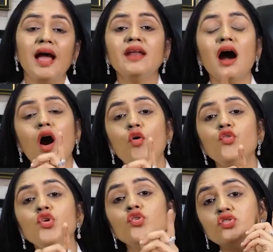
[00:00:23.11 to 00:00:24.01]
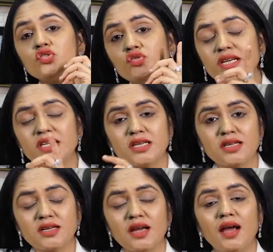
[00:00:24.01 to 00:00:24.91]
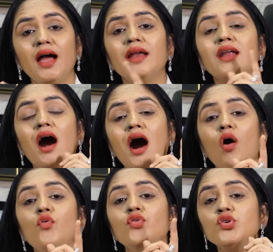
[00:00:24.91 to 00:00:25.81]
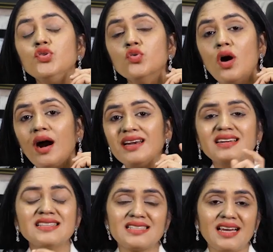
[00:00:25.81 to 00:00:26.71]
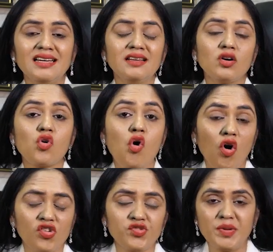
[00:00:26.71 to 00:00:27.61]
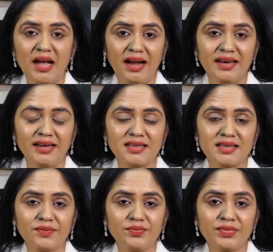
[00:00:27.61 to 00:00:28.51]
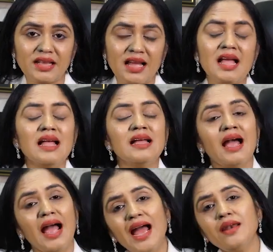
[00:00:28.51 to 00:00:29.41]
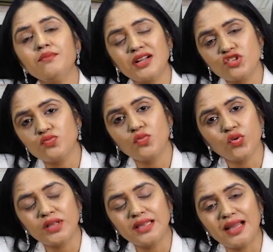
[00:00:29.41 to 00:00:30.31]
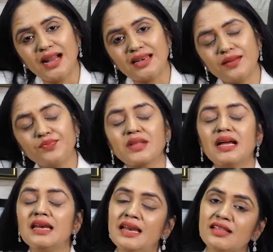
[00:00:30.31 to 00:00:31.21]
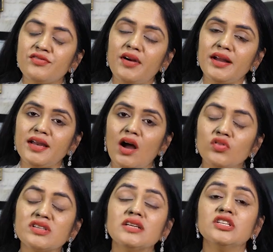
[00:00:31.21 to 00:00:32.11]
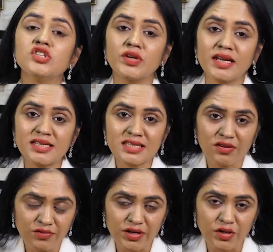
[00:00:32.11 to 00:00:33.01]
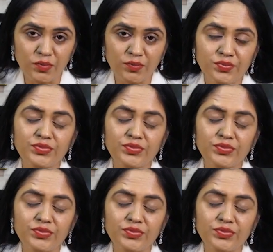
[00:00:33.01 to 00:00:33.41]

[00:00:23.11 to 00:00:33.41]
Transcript: And how do you treat it? And how do you understand the cause behind it? And much more than that. Let's find out in today's video.